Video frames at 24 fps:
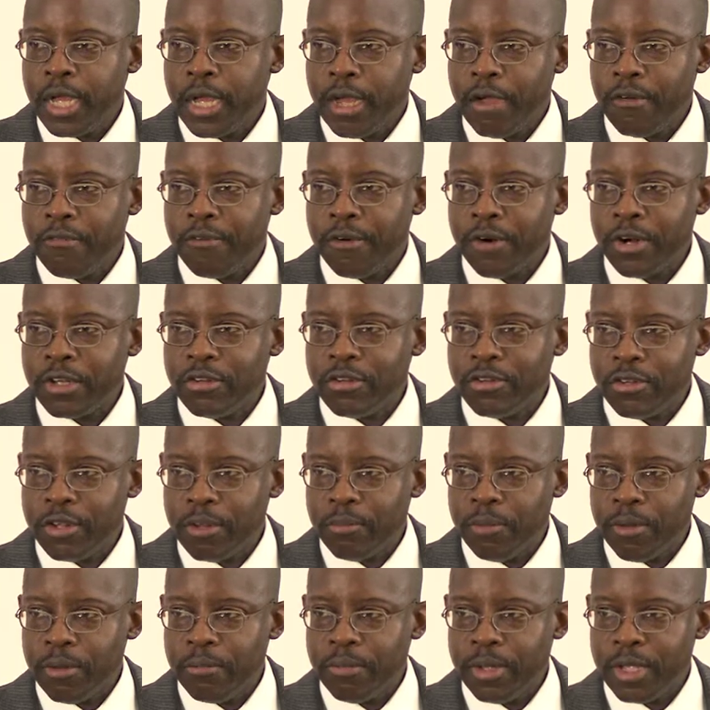A very
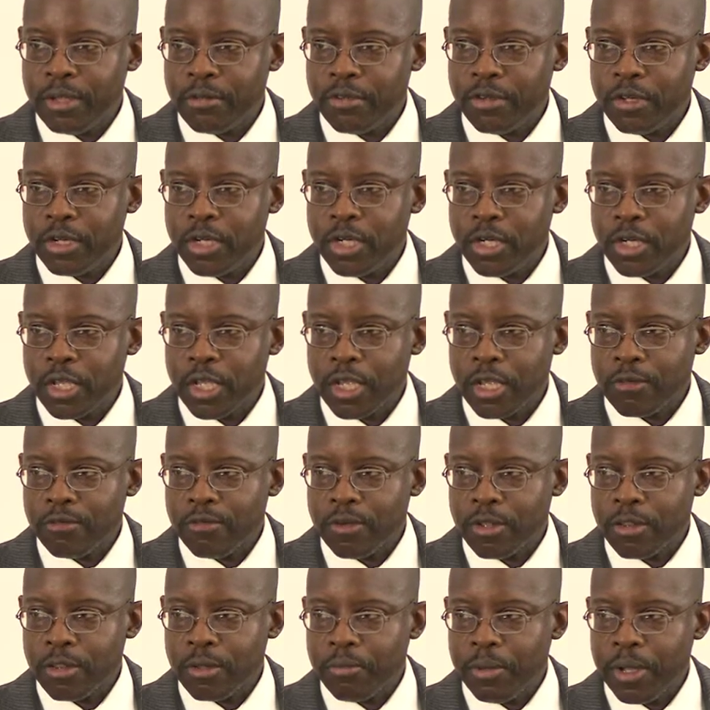simple message to give
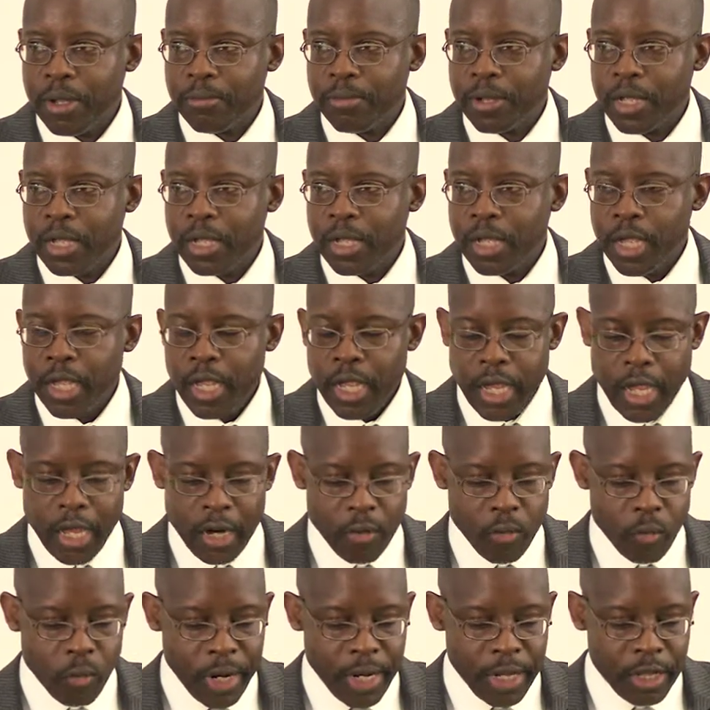to the public, and
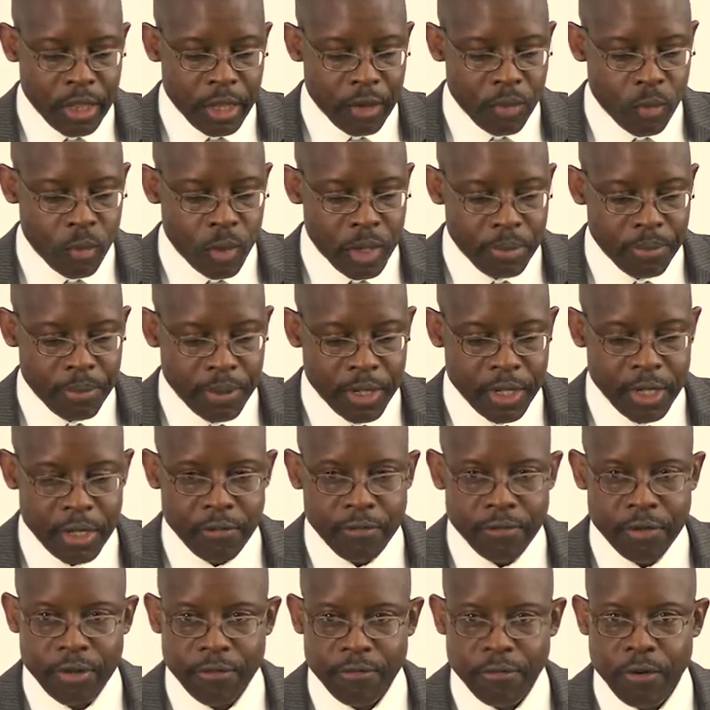a way that we
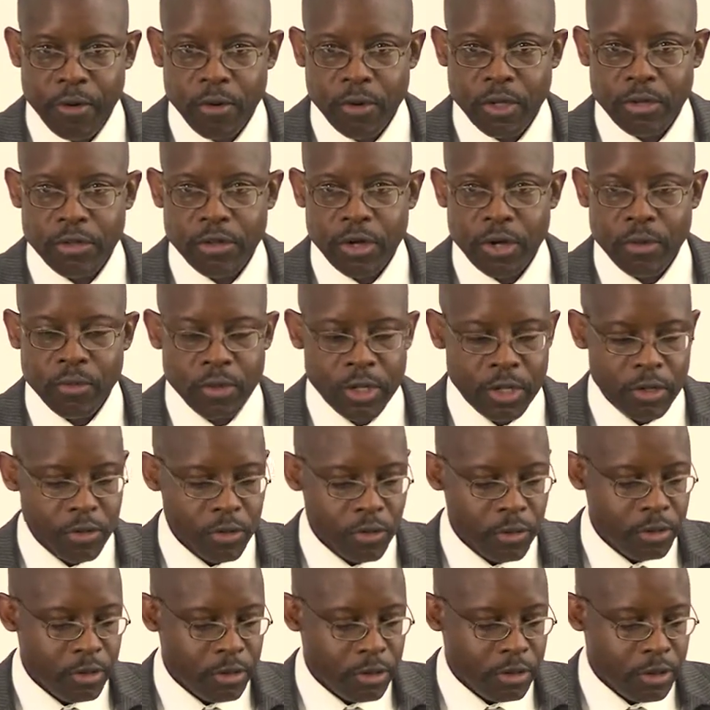believe to focus our
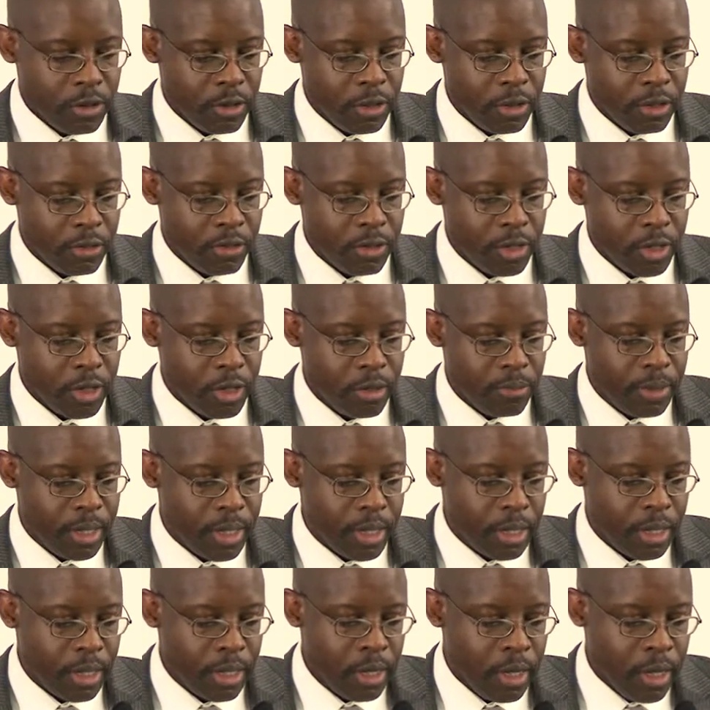resources in decision
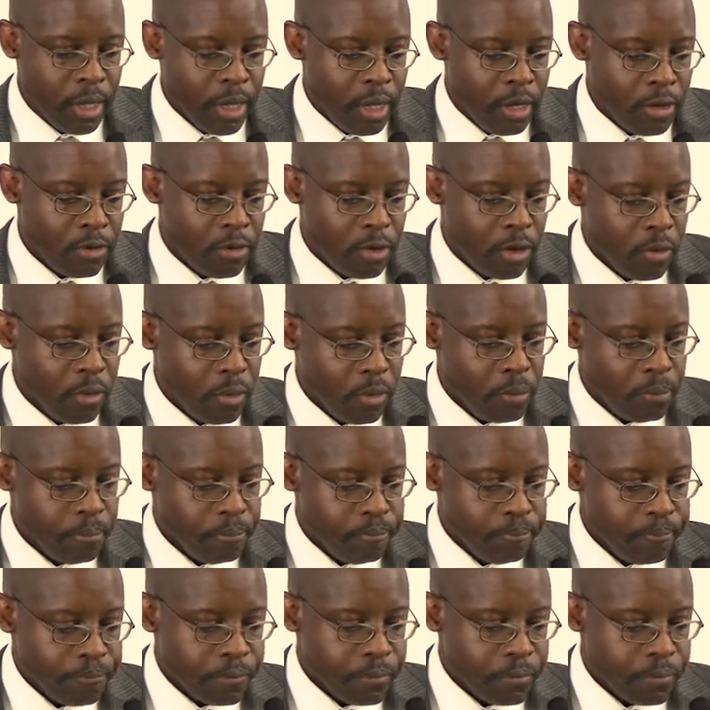making. So